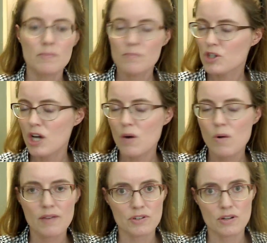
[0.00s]
show
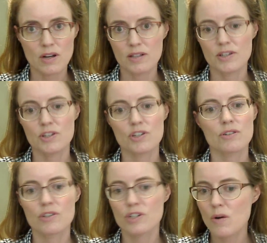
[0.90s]
off your knowledge,
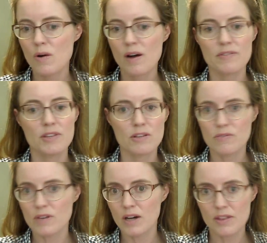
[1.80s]
show off that you've
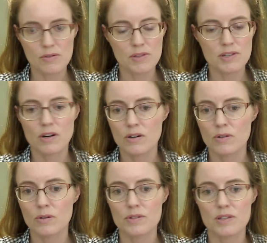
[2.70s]
gone through these
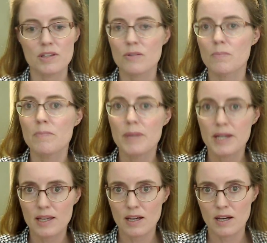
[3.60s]
articles and that you're
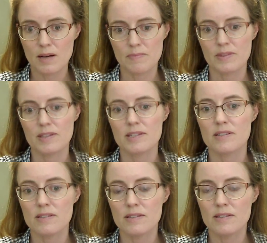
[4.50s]
picking up
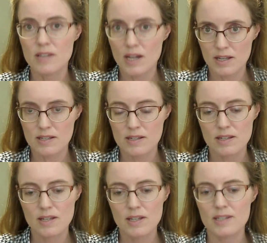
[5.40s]
these nuggets,
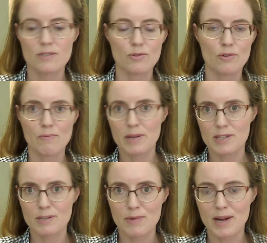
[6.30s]
these sort of
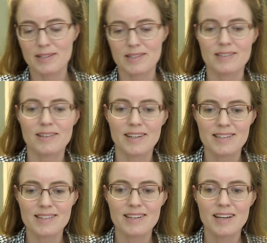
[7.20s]
best practice
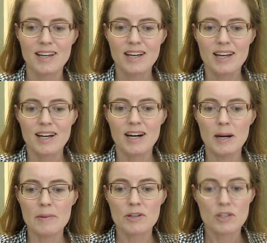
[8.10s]
nuggets.
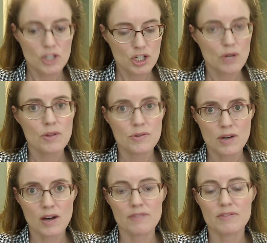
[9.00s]
And you're going to show those
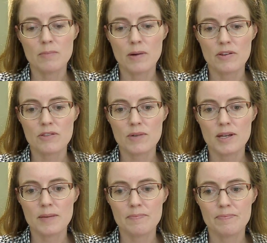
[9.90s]
off in part
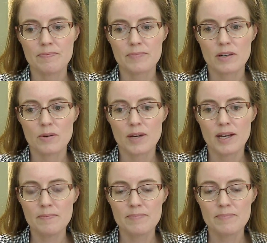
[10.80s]
3. Okay?